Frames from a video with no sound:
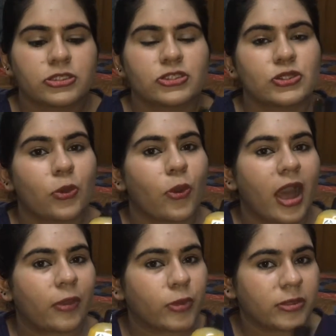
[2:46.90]
so
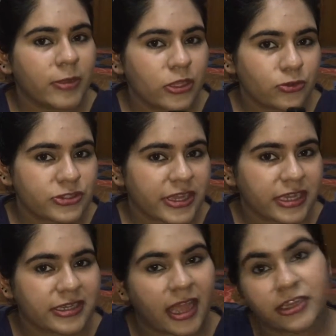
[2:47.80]
I will be using
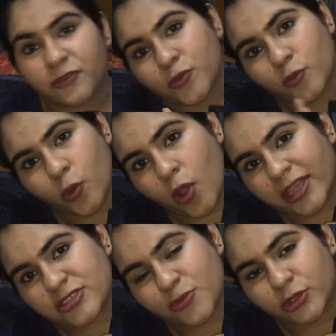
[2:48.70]
it. And if you
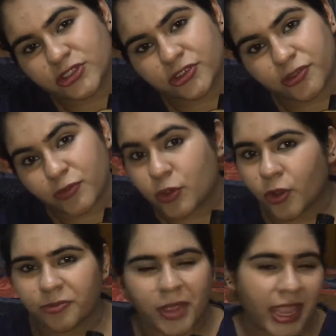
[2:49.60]
guys want a review
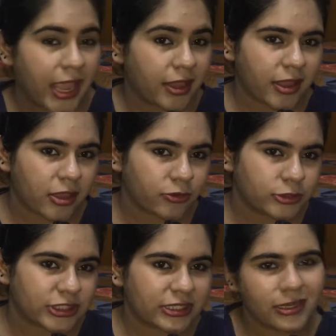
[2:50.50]
on my hair care
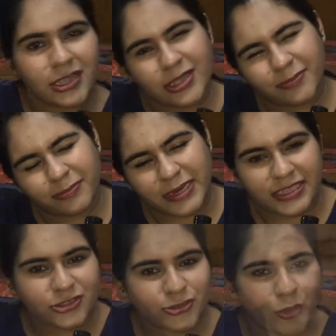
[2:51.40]
routine,
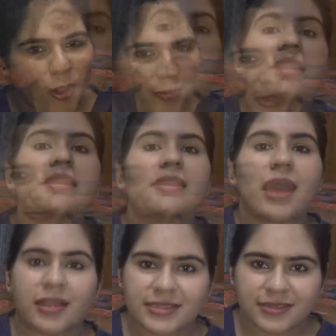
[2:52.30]
please do comment.
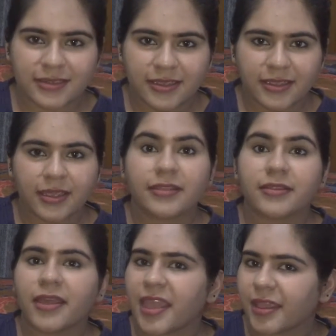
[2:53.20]
Lastly, in
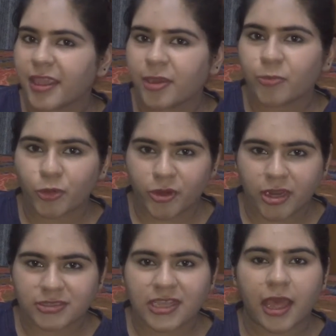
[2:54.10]
the hair care
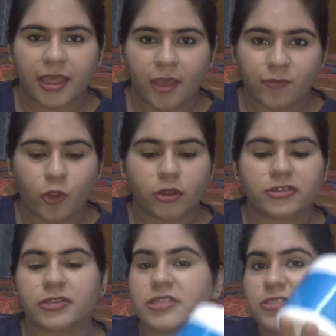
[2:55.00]
products, I have
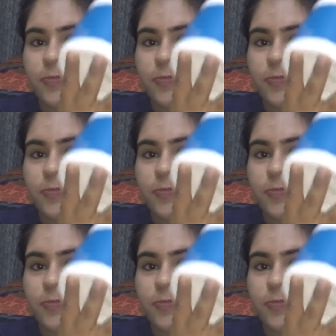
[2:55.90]
got this